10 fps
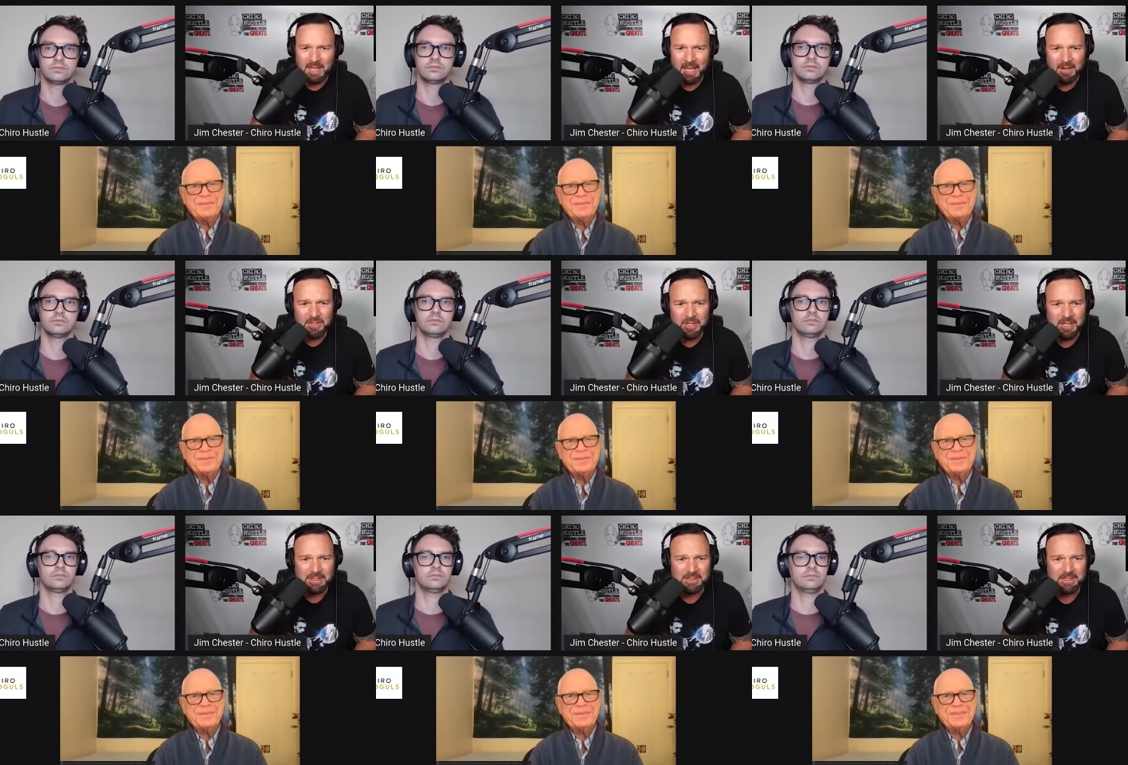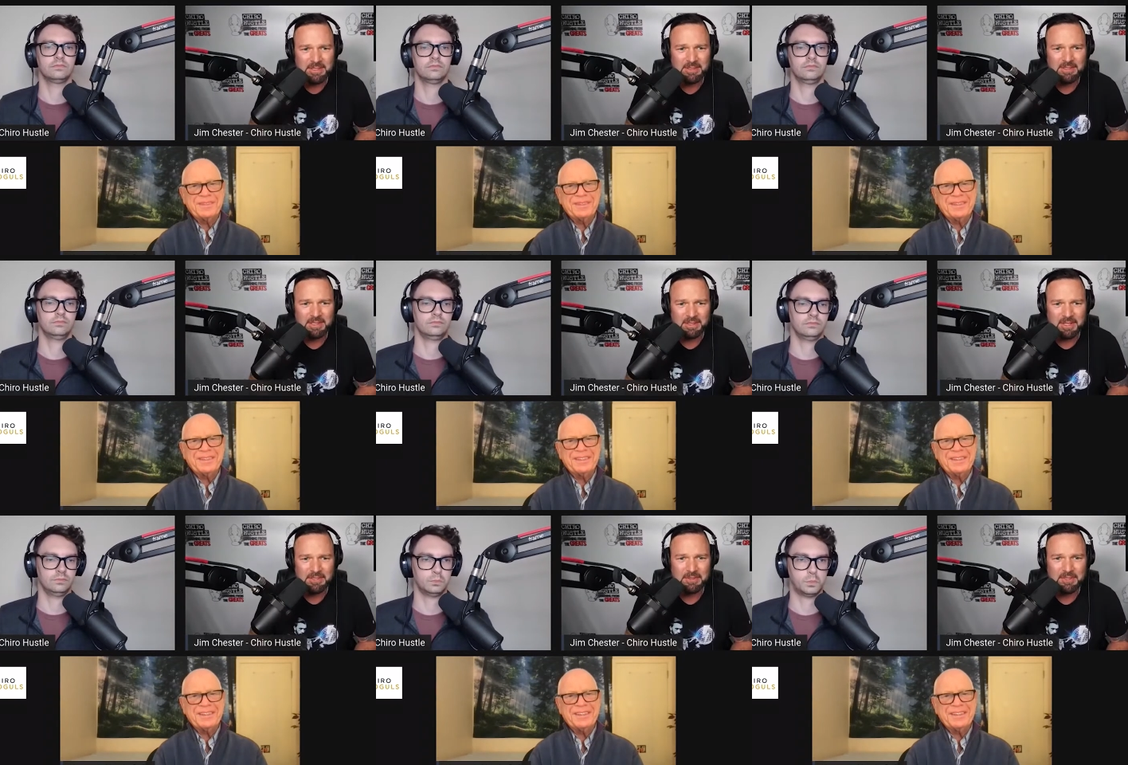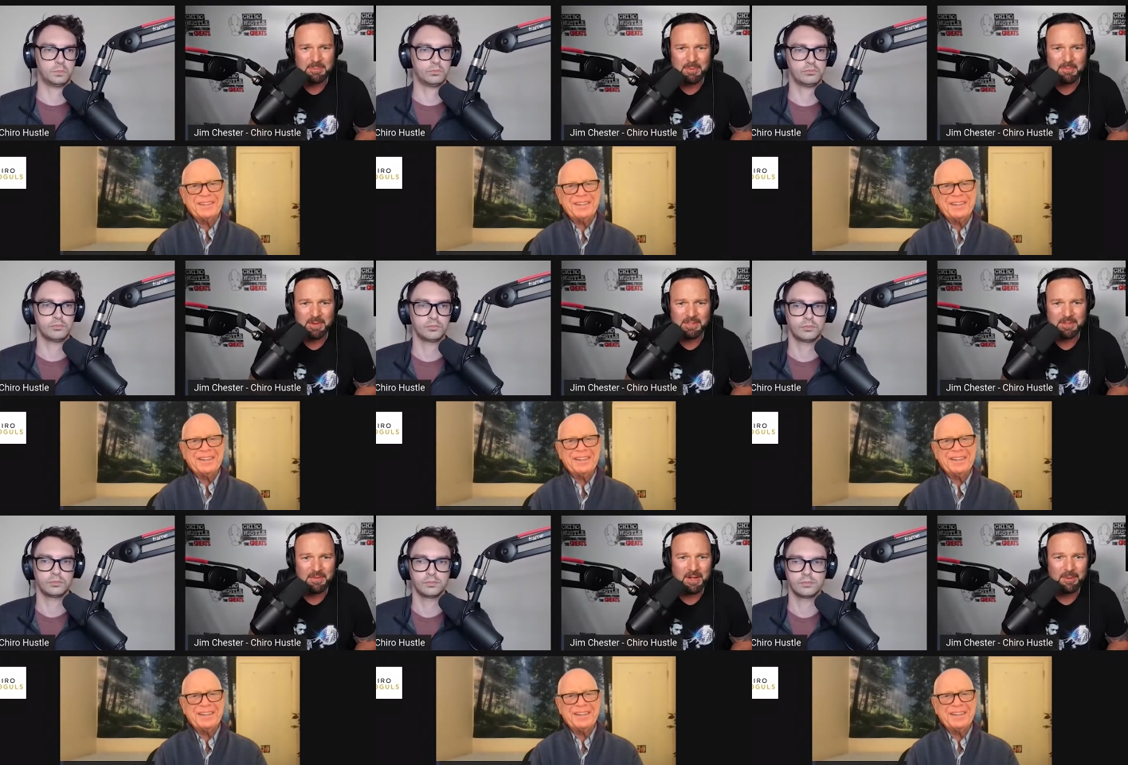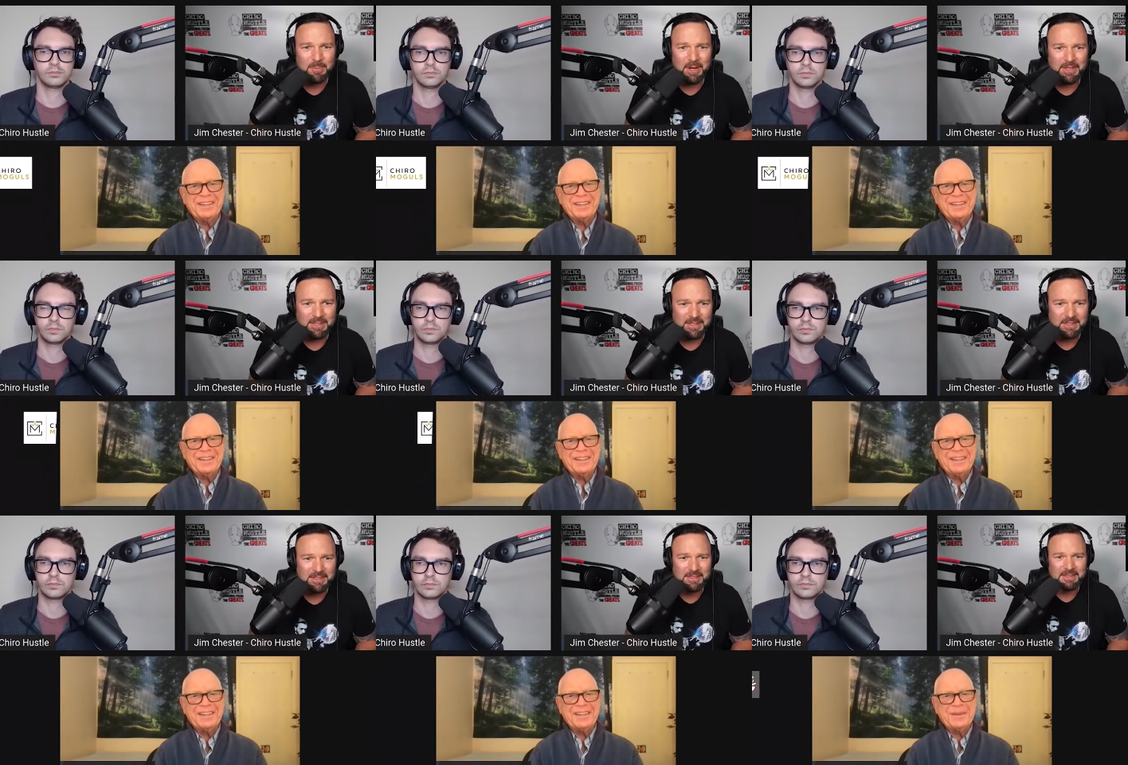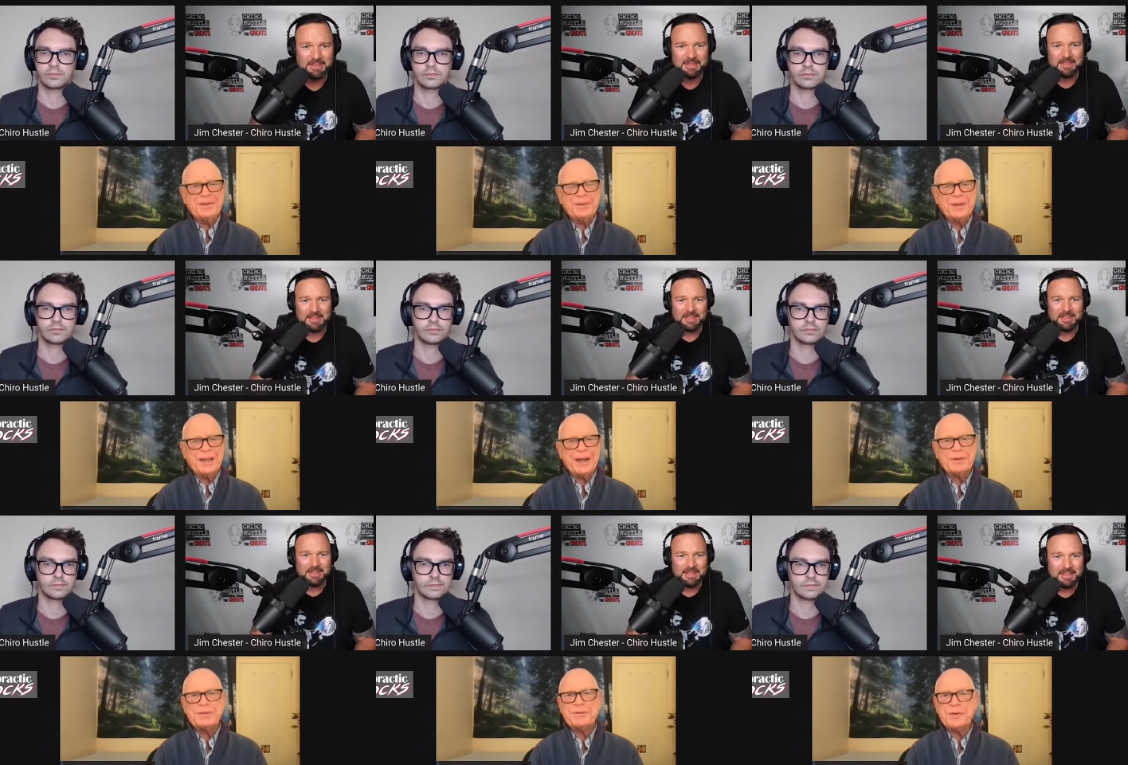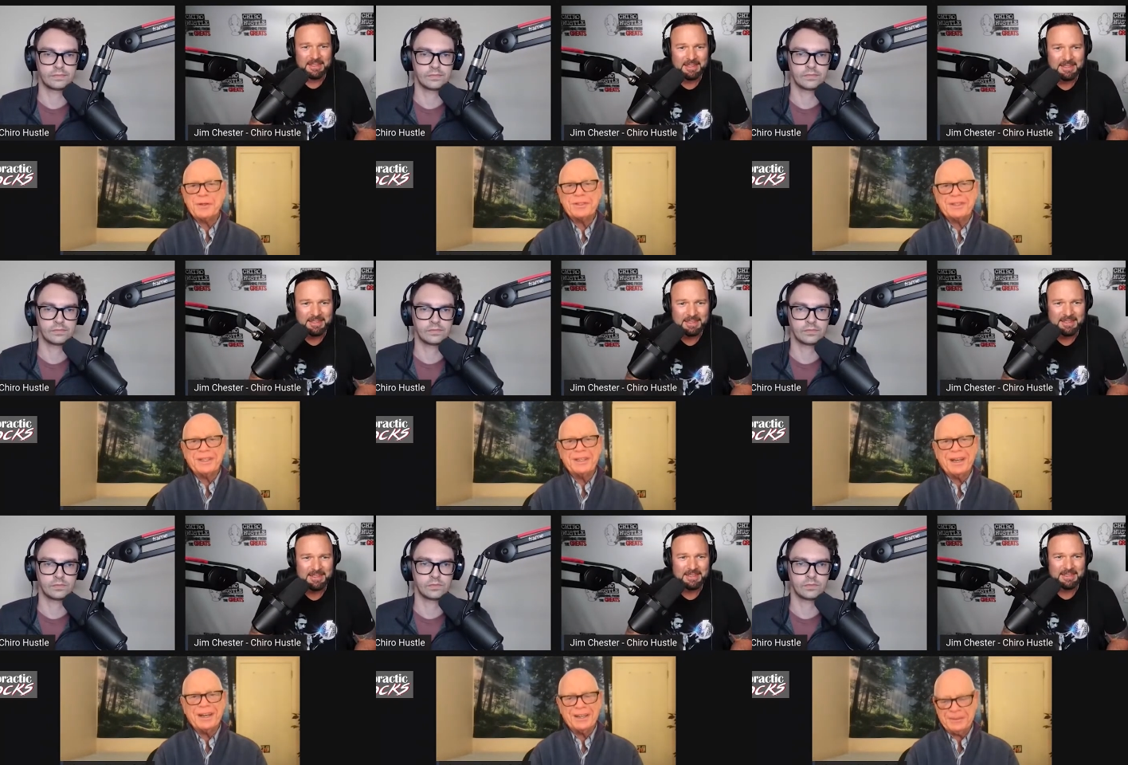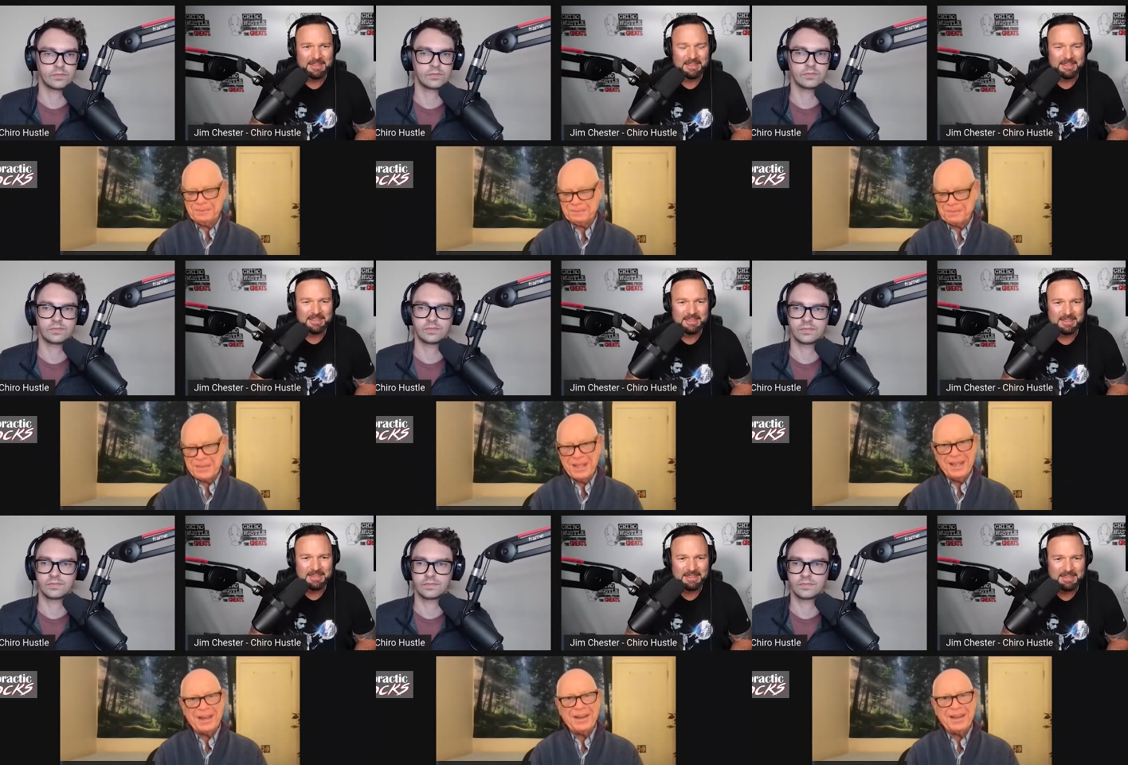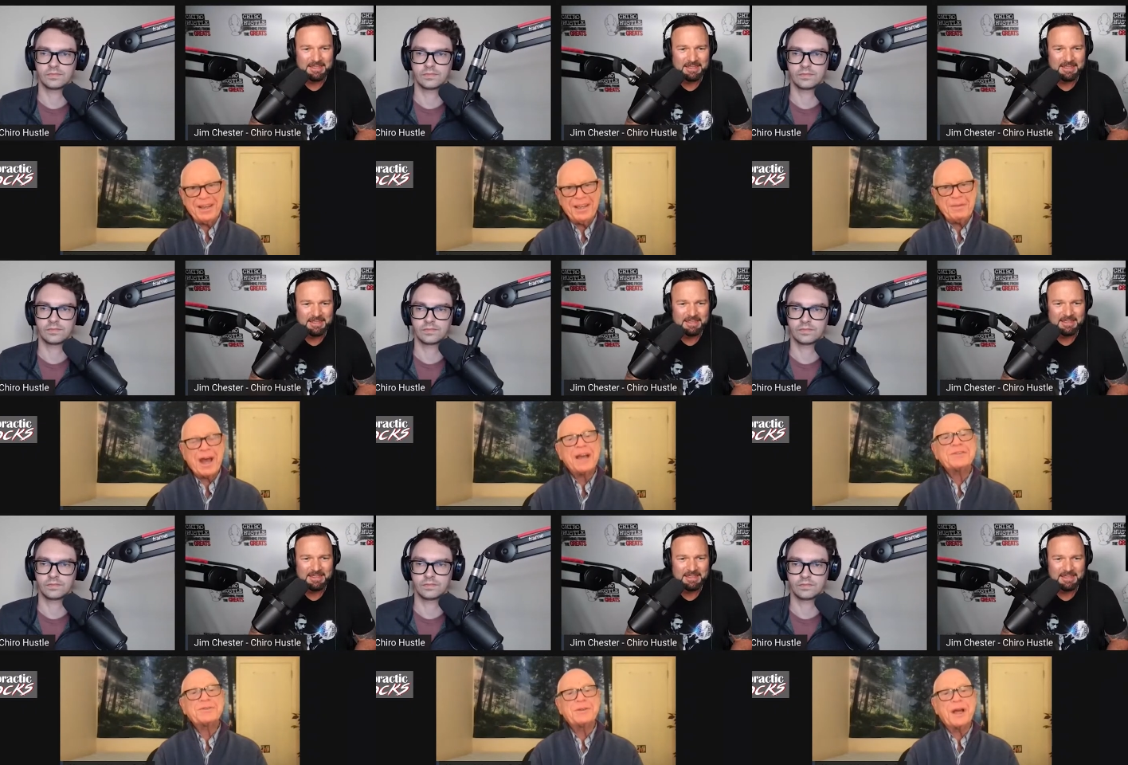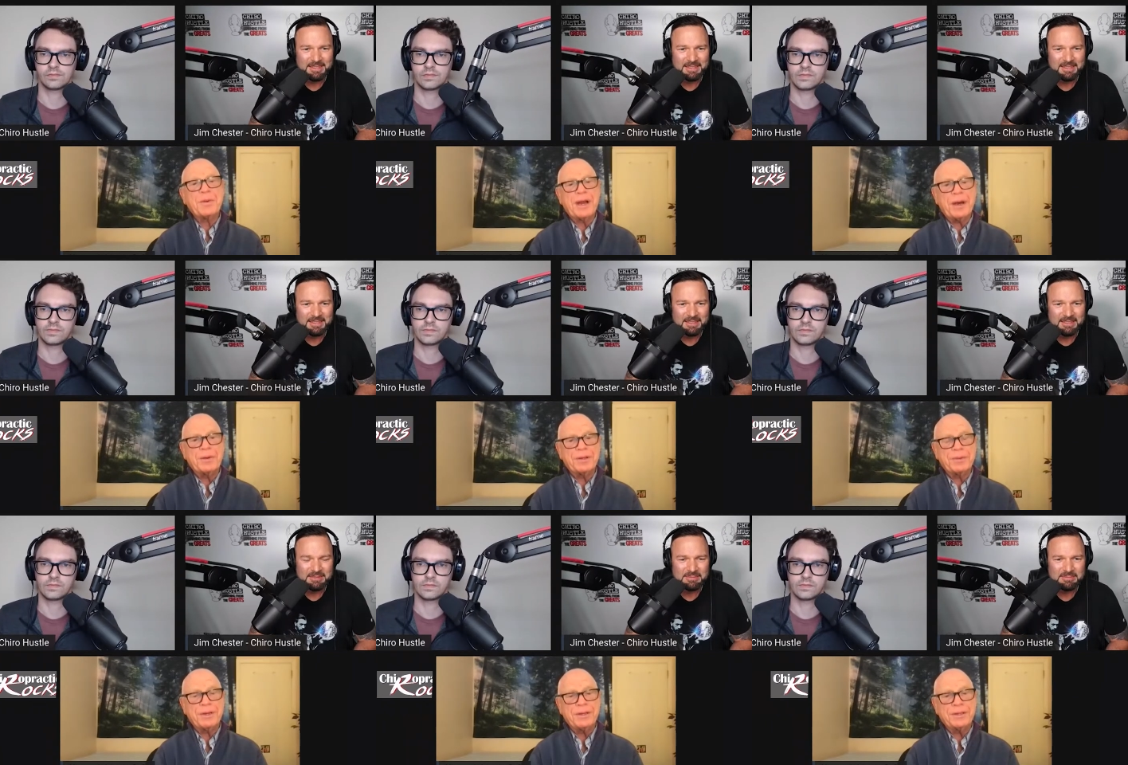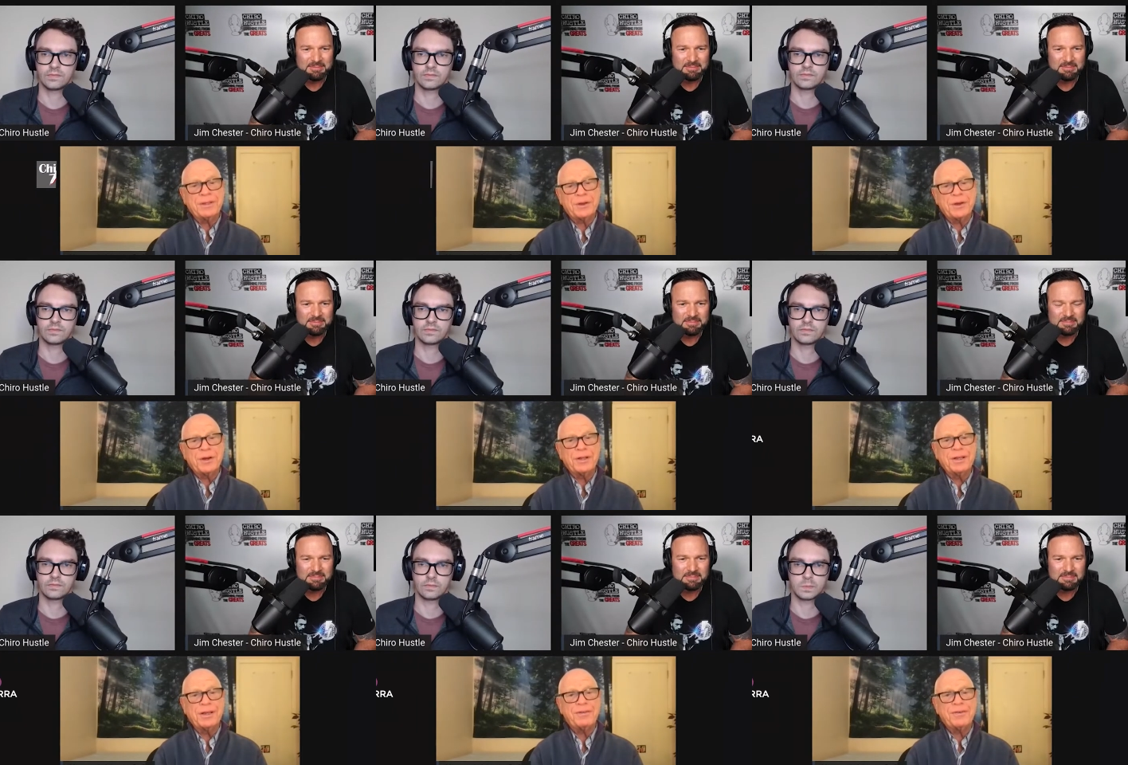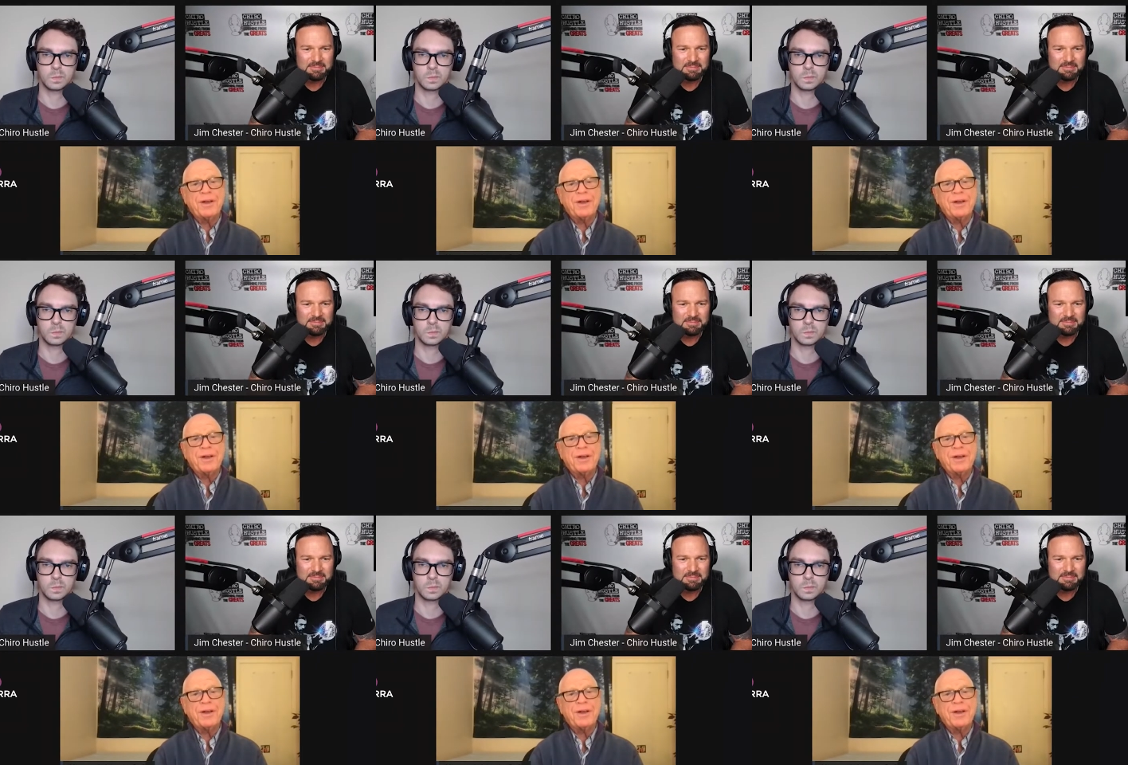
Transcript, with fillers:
Speaker 1: how did you get into this illustrious profession of chiropractic?
Speaker 2: Well, I was fortunate. Uh, in high school, I went out with a, a girl, and her